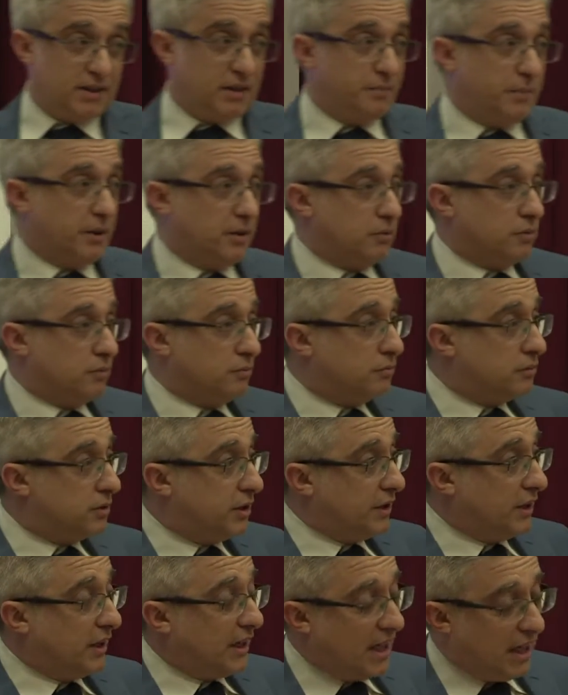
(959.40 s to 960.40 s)
about
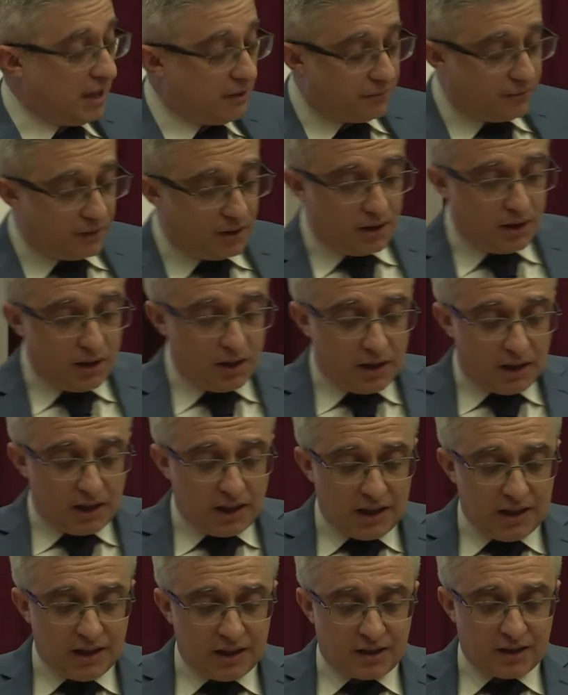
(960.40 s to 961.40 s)
their life
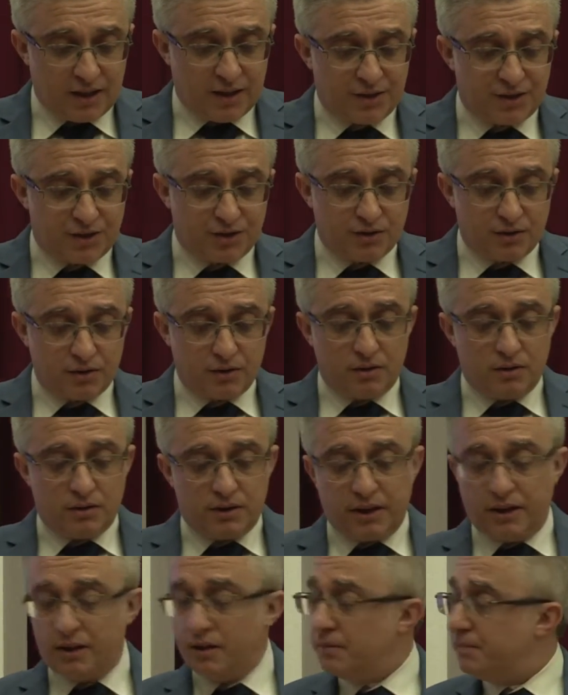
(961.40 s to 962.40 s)
increase
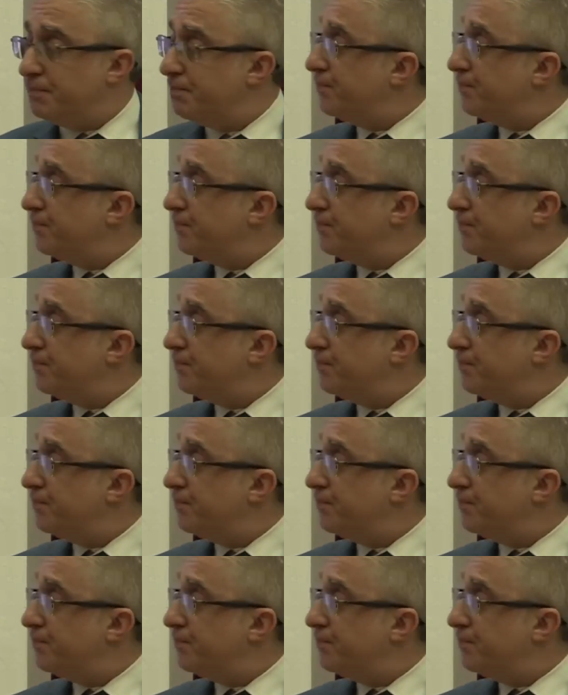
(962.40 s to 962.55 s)
their,